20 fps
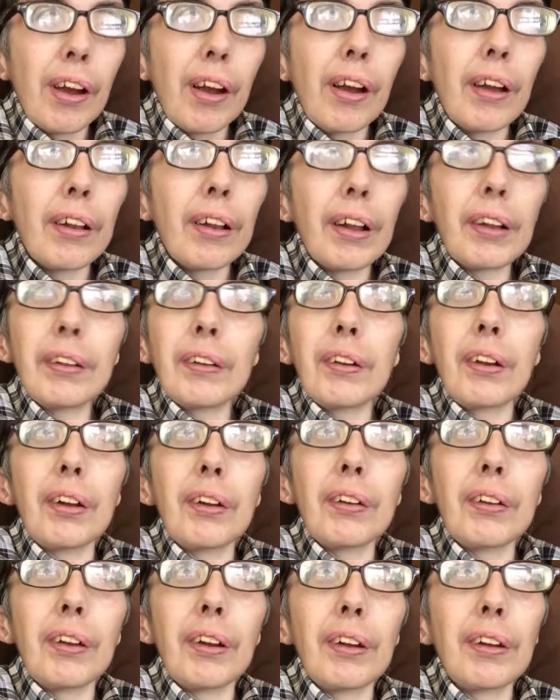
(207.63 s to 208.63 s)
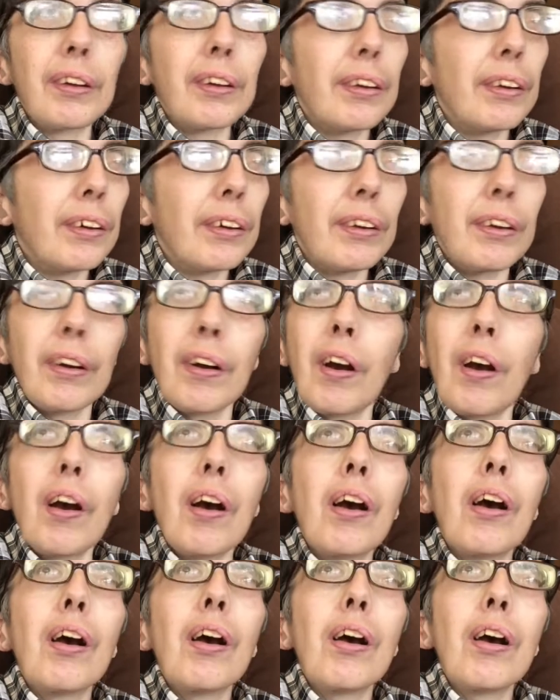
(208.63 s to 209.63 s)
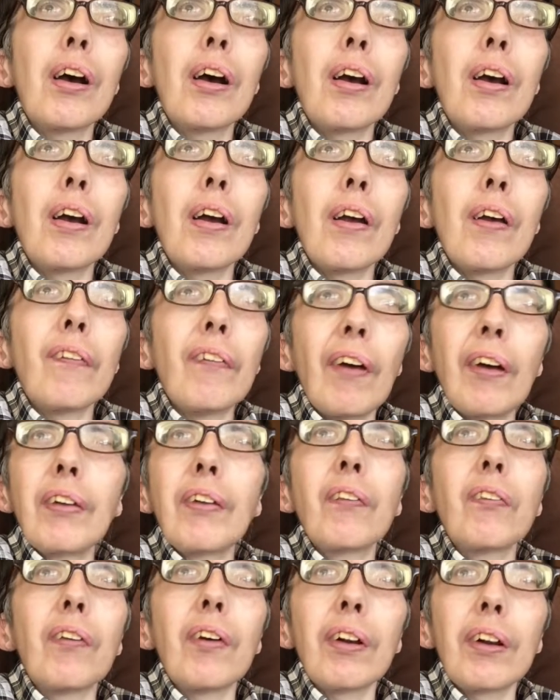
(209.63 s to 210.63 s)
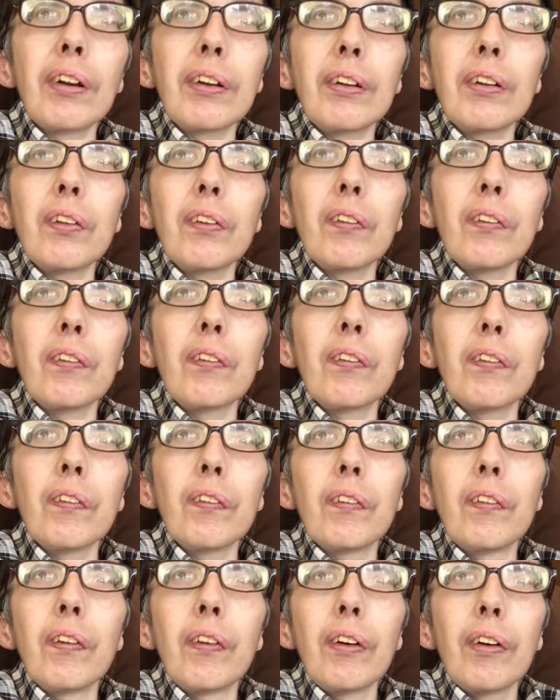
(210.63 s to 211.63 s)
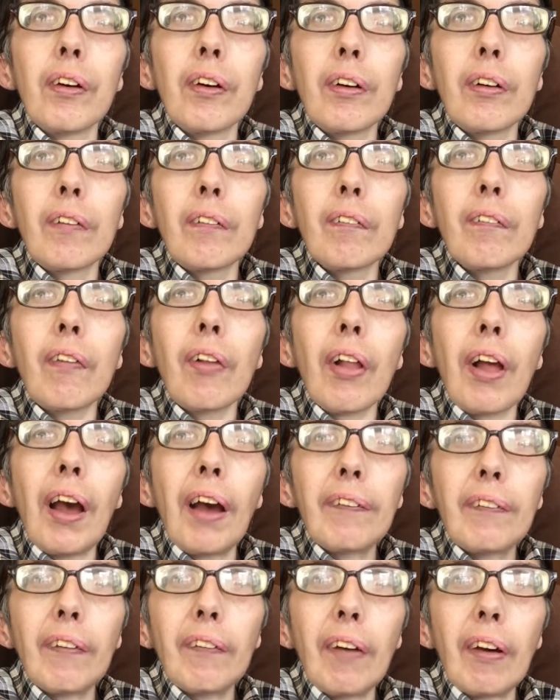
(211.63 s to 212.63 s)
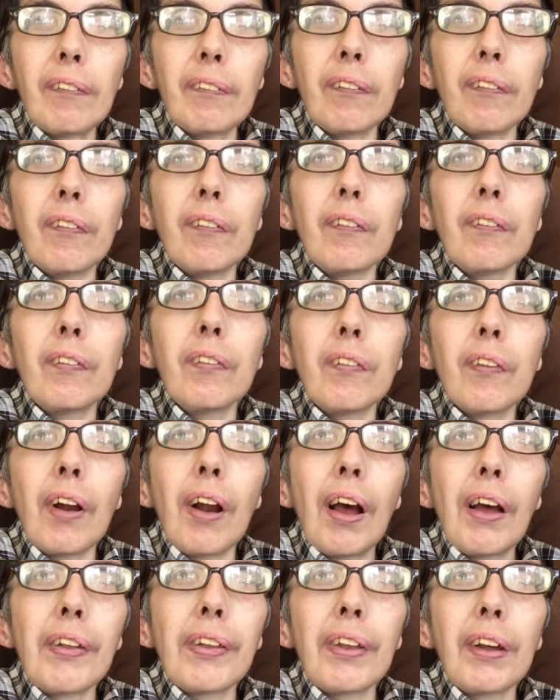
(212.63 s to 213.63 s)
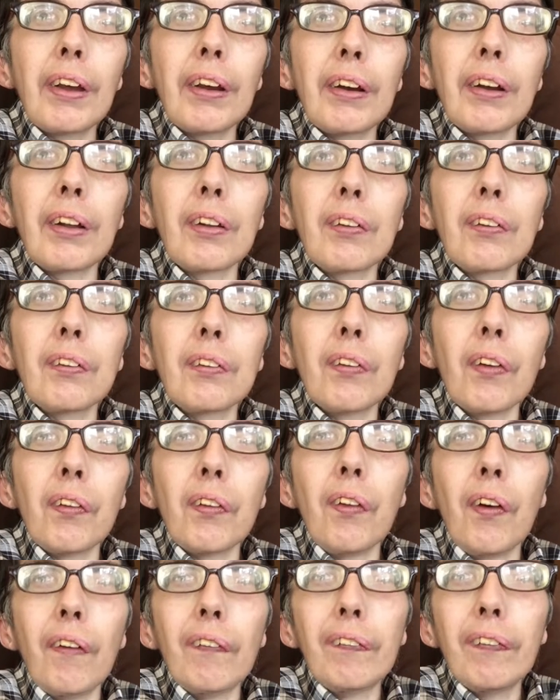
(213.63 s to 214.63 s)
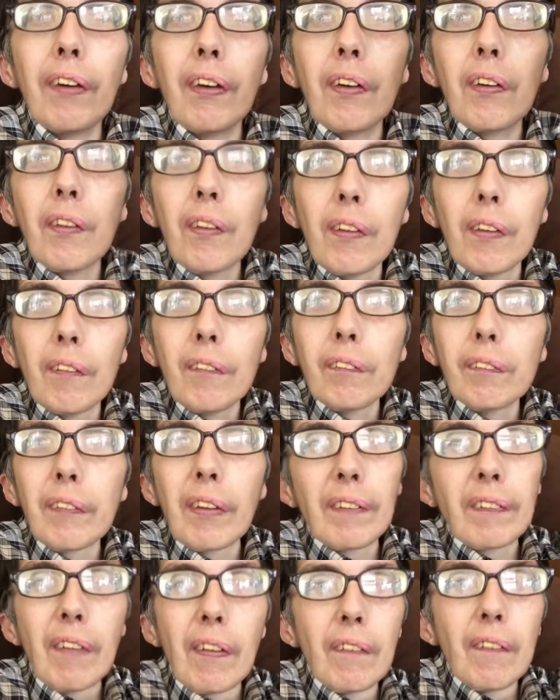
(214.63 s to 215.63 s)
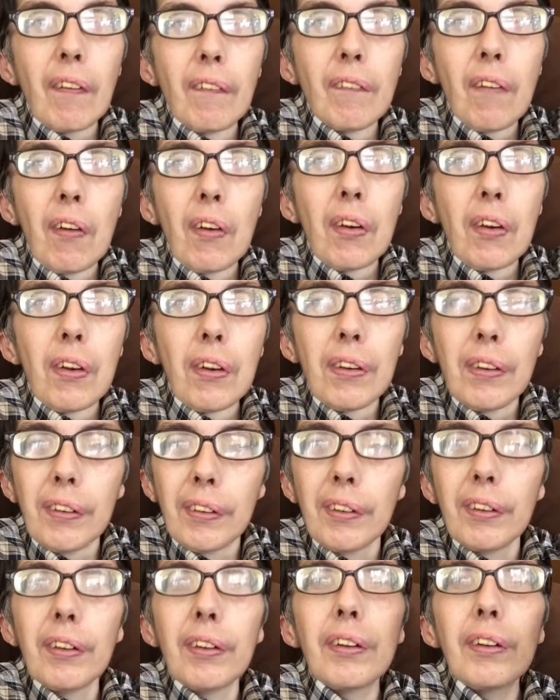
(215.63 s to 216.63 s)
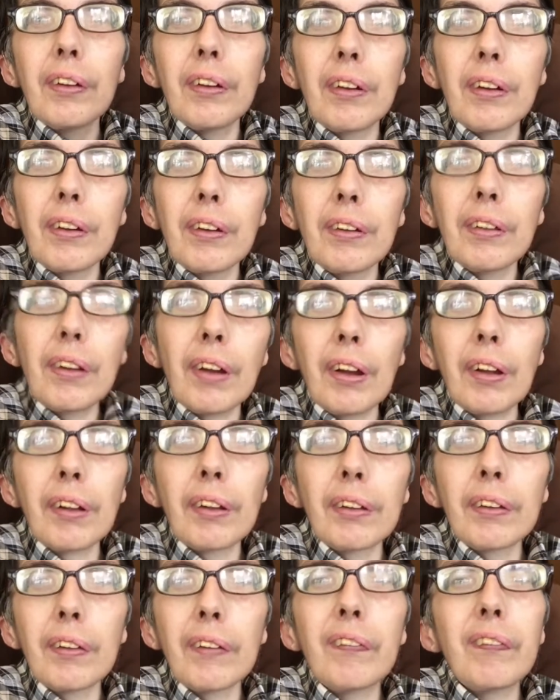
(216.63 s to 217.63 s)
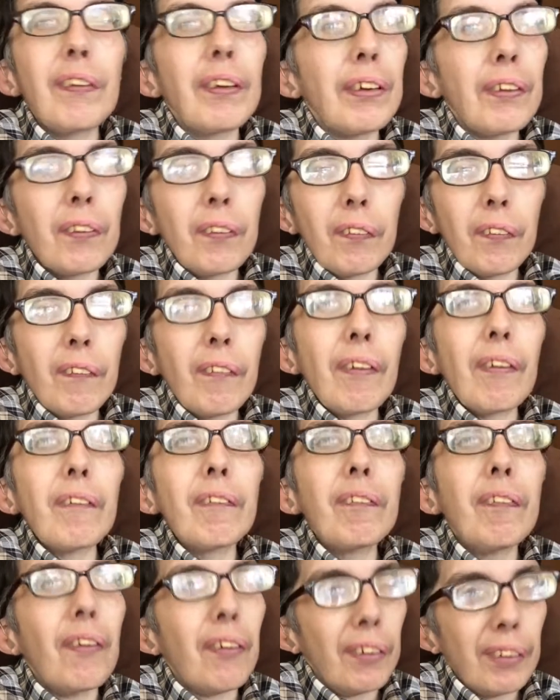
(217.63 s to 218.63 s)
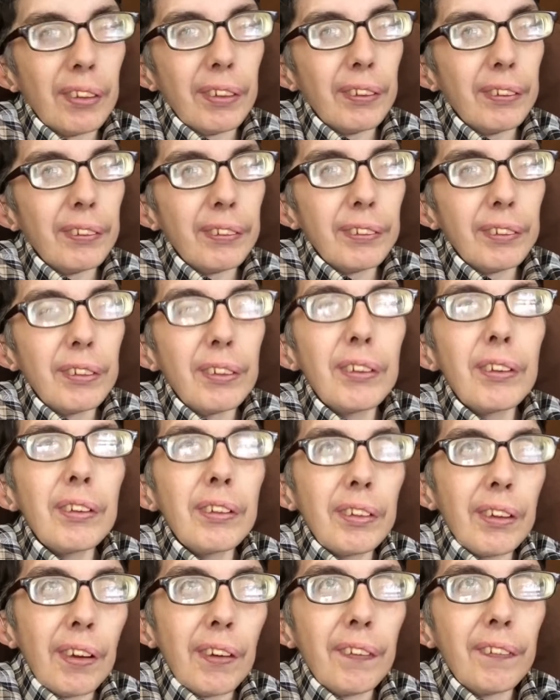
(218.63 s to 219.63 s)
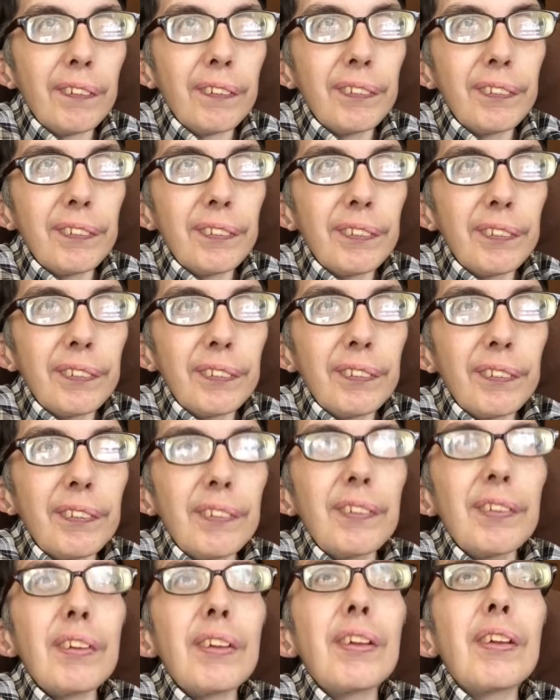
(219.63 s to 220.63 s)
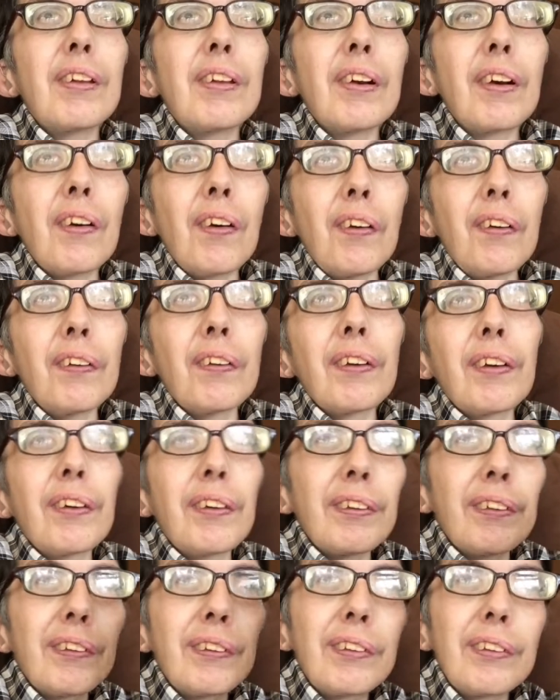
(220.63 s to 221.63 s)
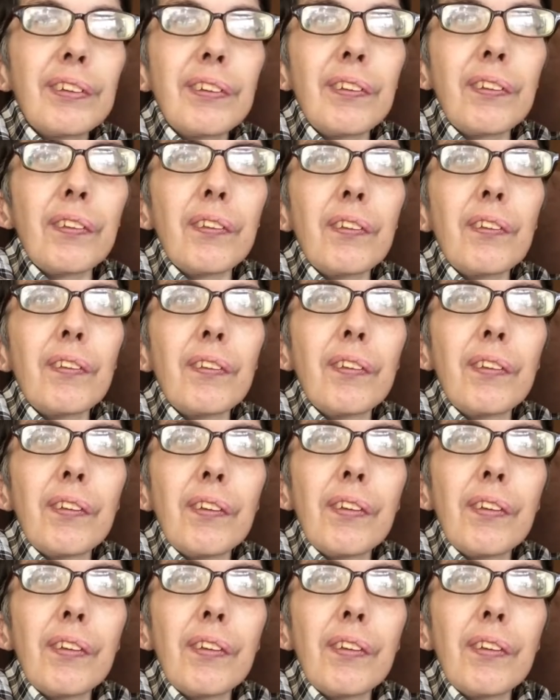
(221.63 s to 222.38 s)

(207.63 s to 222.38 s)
And that's the other thing. If I just want to do blab about what I think and show off uh, me, me, me, me, then this video will be pointless. No. The goal is to